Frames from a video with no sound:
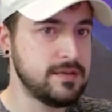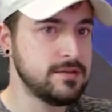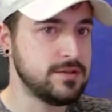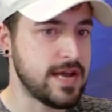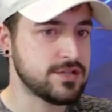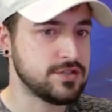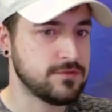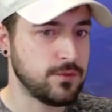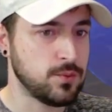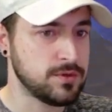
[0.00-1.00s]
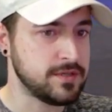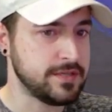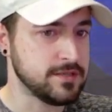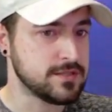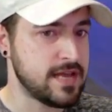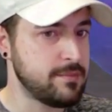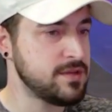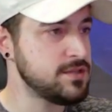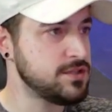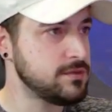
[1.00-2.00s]
dashes forward and deals
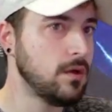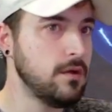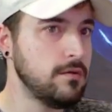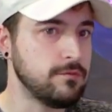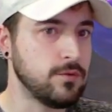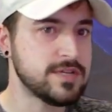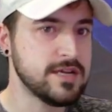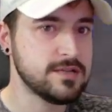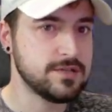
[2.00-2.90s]
damage. Vortex, you'll